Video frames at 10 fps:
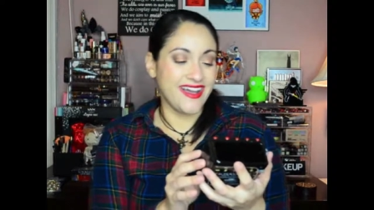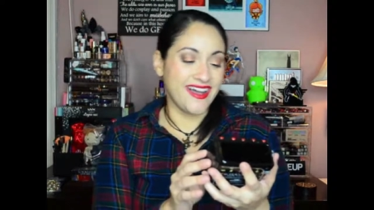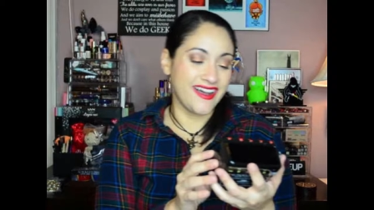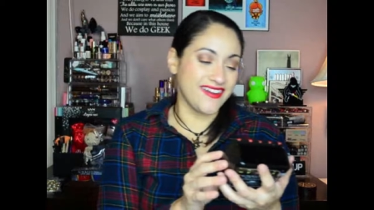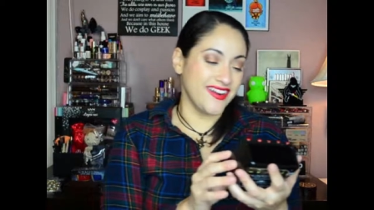
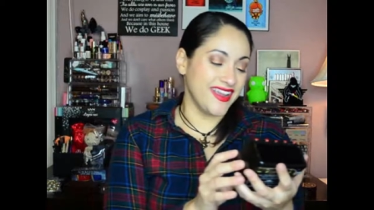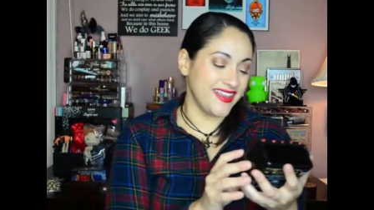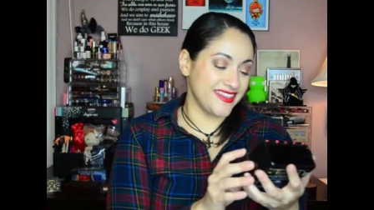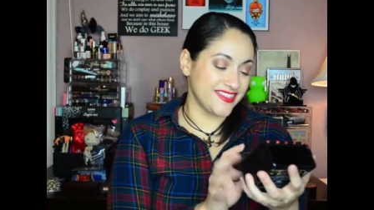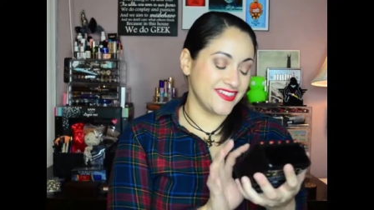All right,
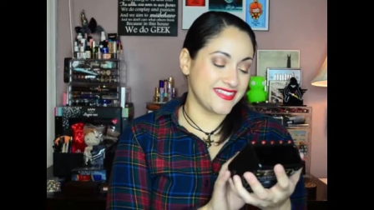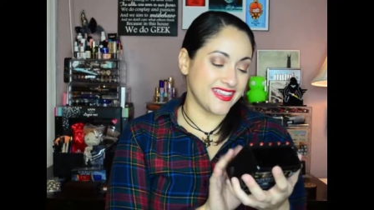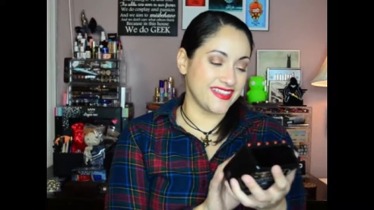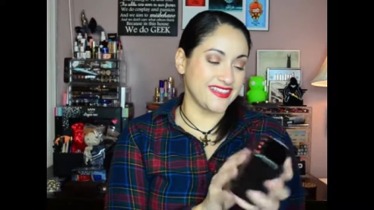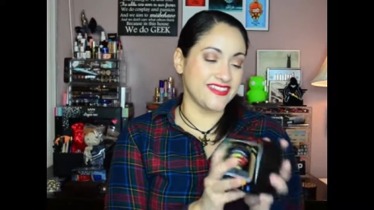so it's
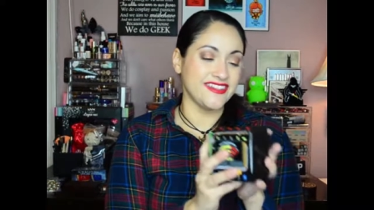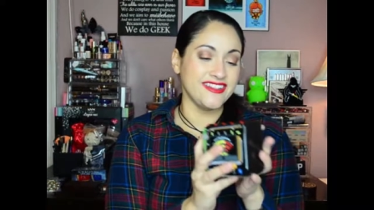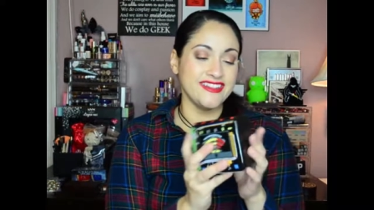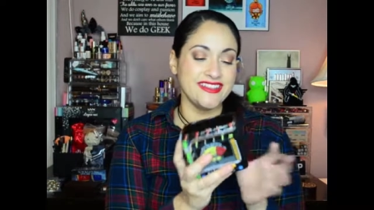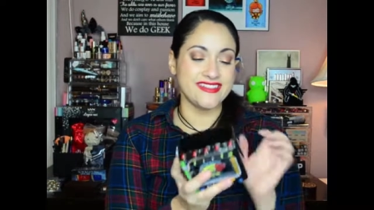like a
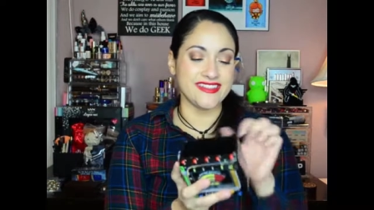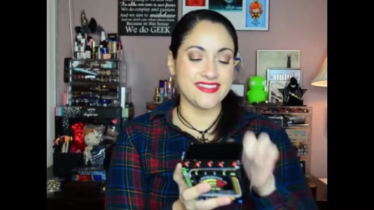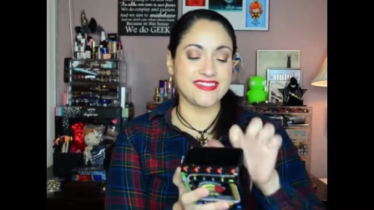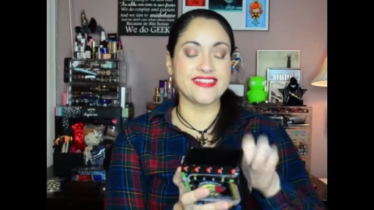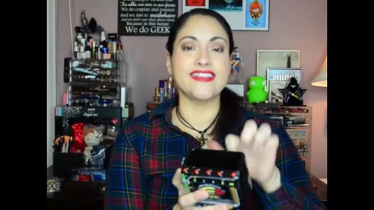little...
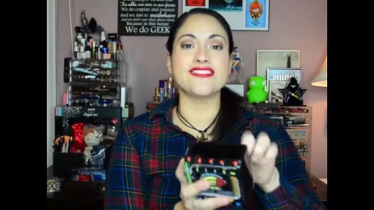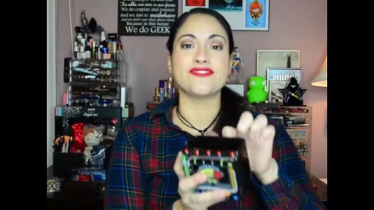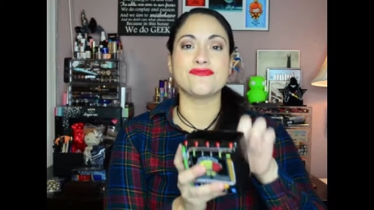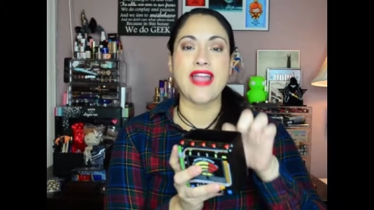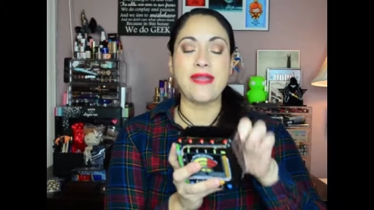It's
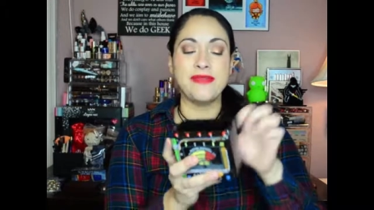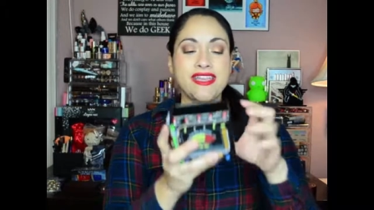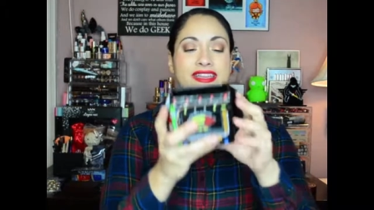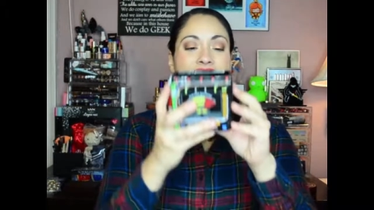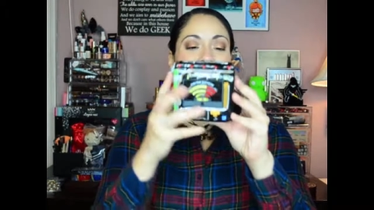ceramic.
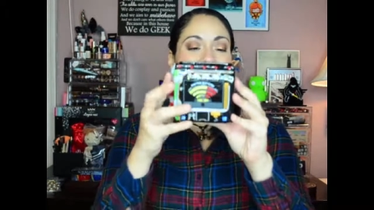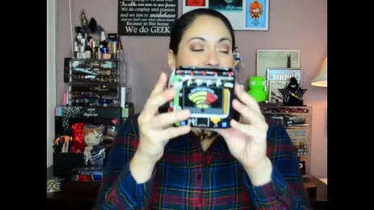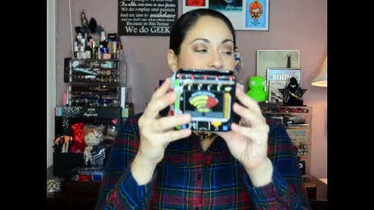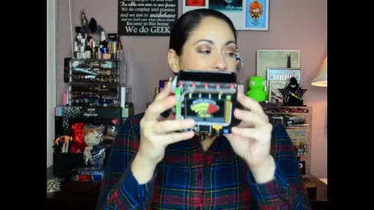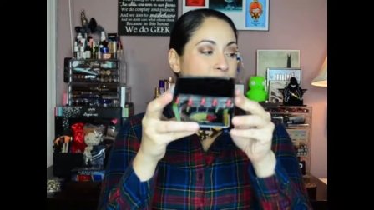It's a
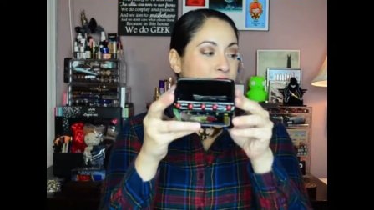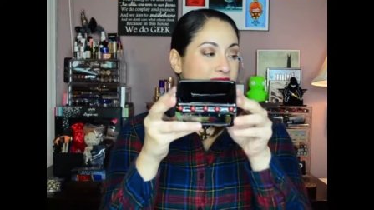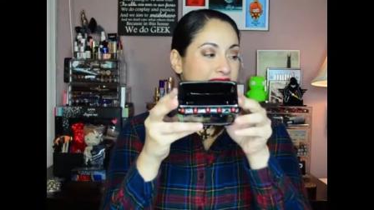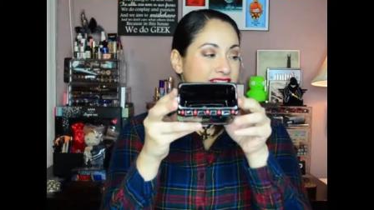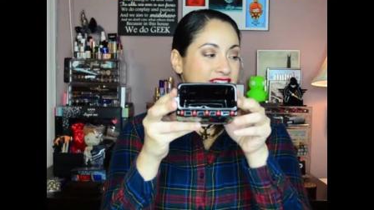little
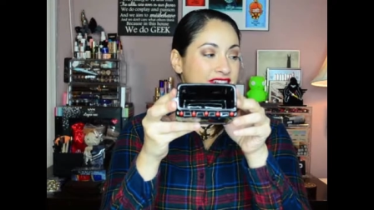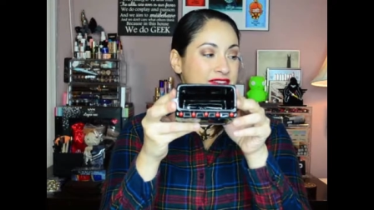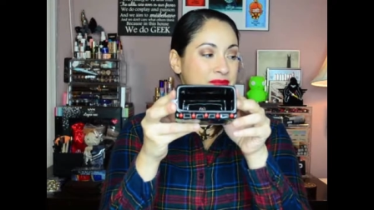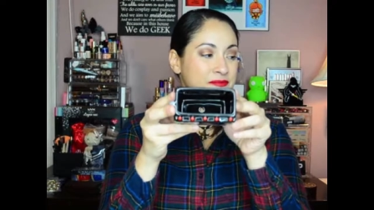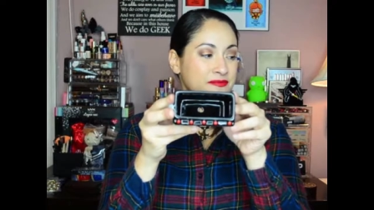planter.
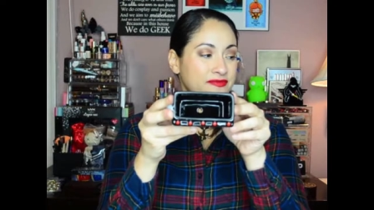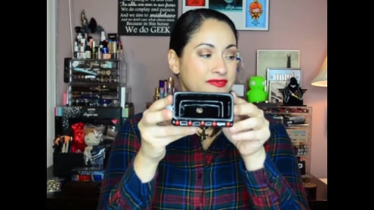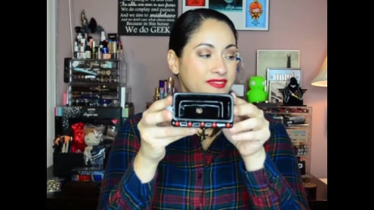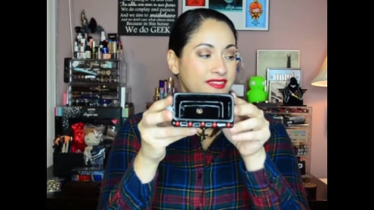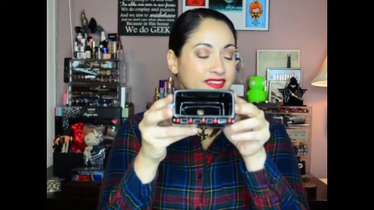
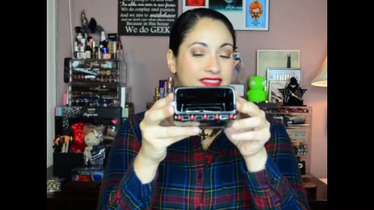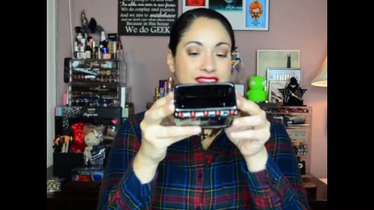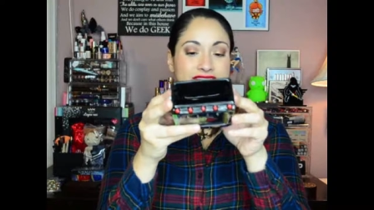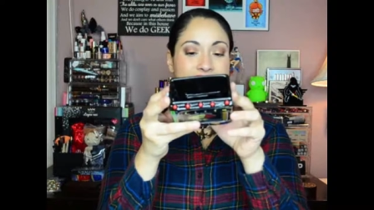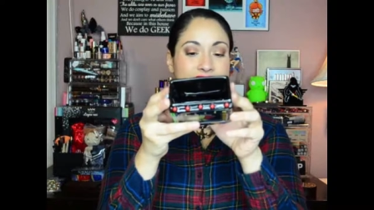
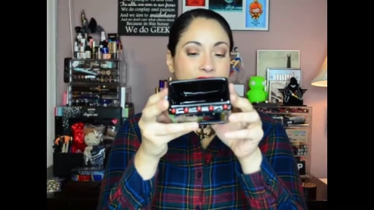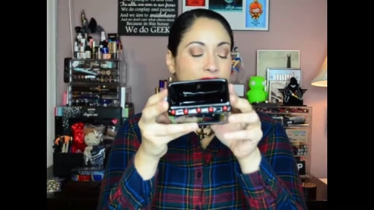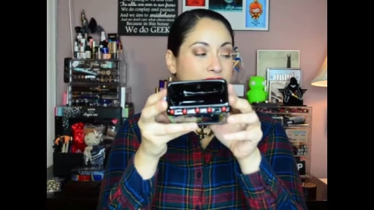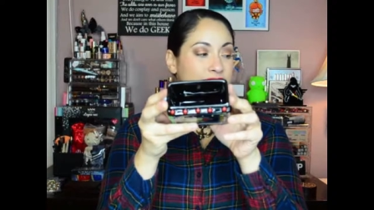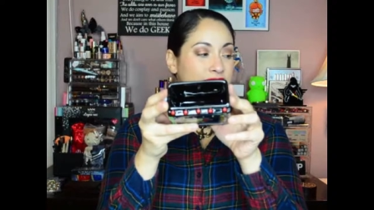Has a
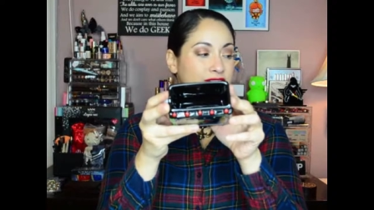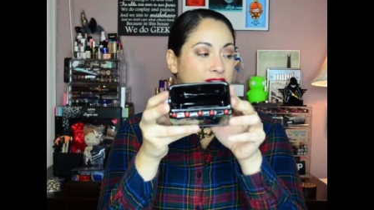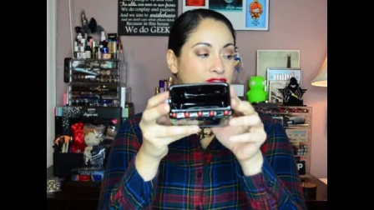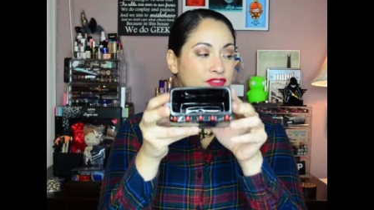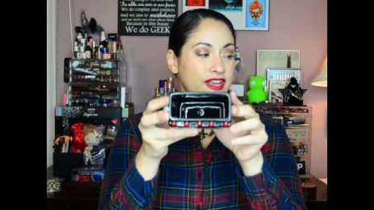little, you
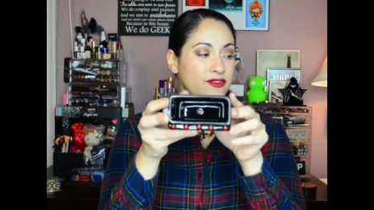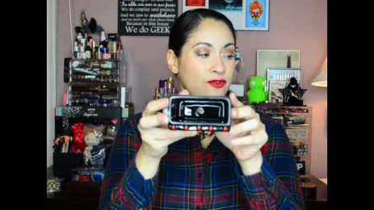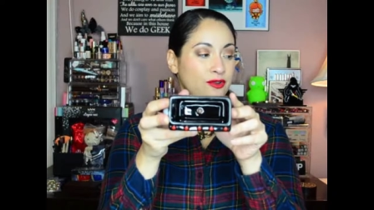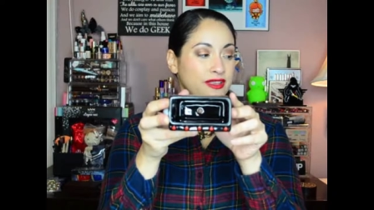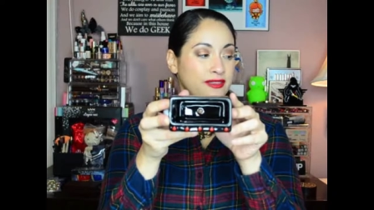know, drain
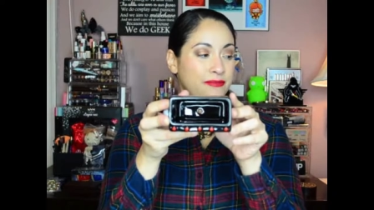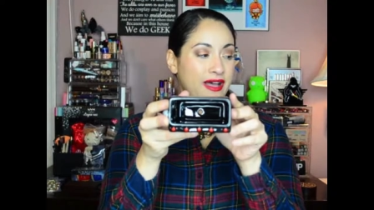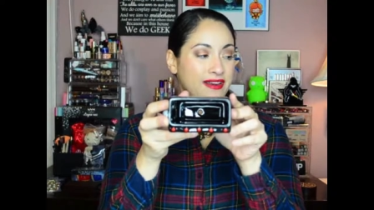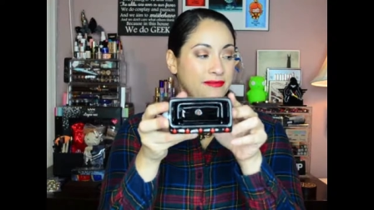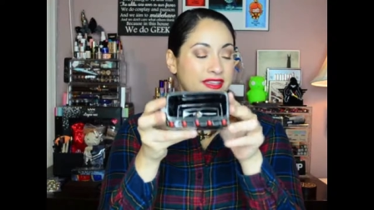hole at the
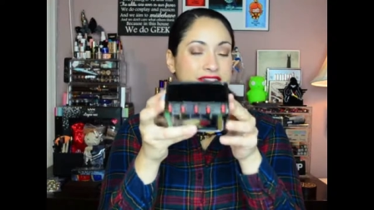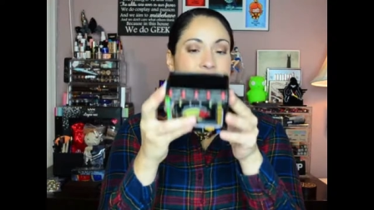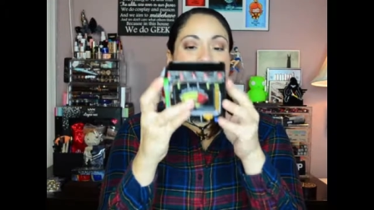bottom here,